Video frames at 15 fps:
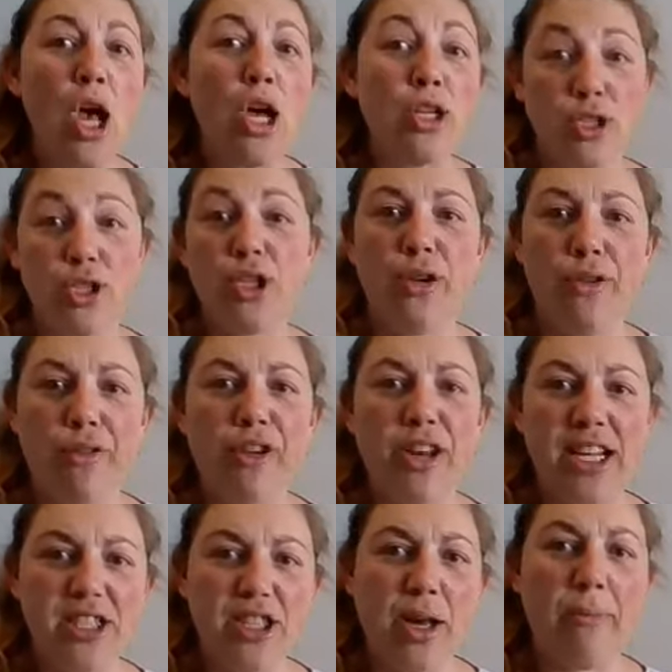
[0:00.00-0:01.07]
to
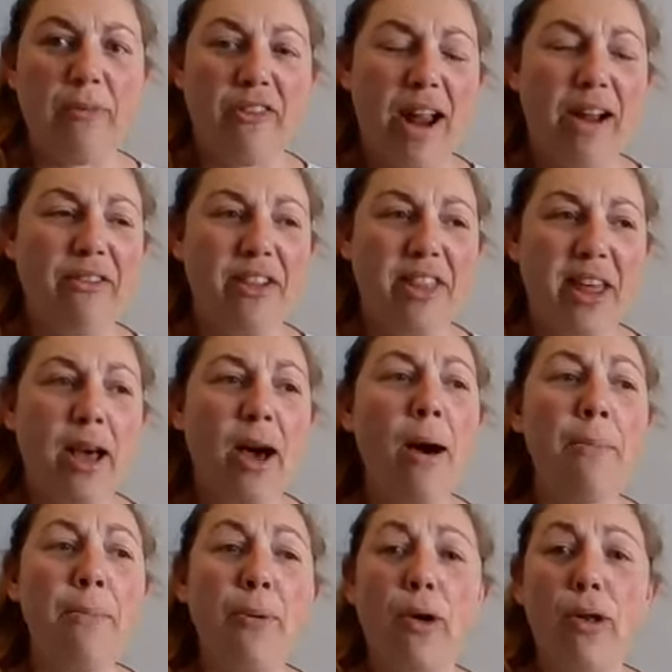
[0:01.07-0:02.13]
finish up everything
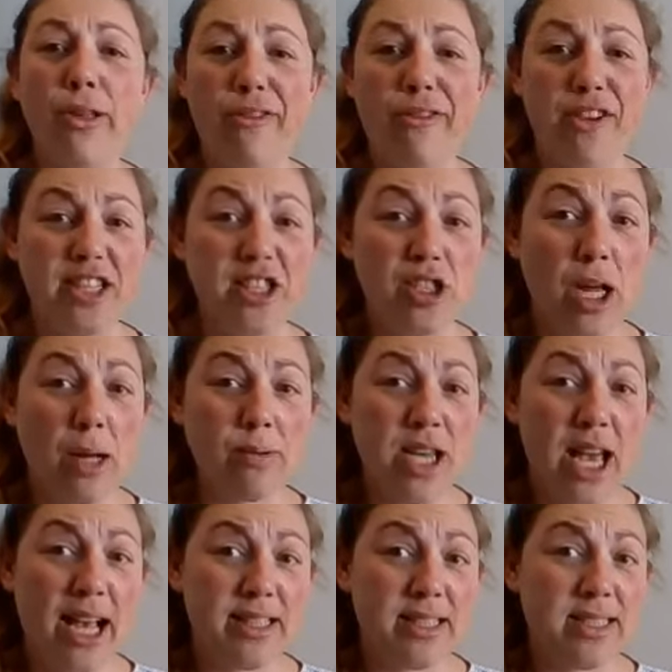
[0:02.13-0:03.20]
up, all your finished
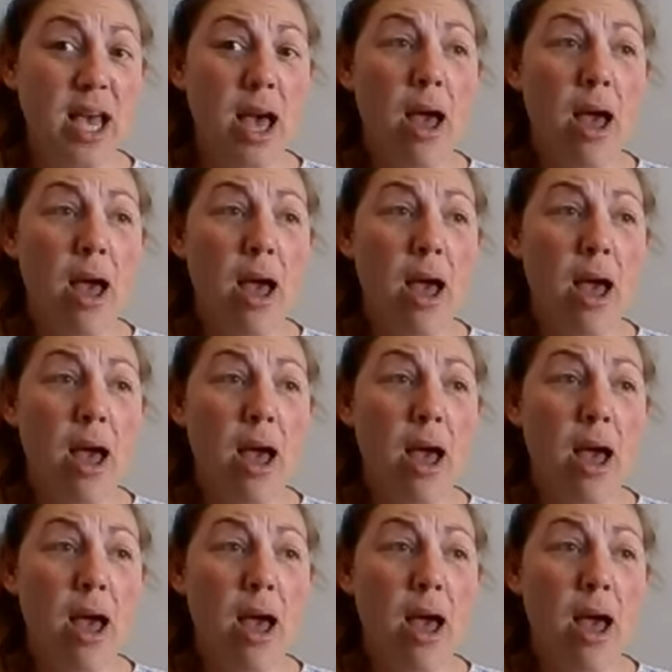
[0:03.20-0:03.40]
objects.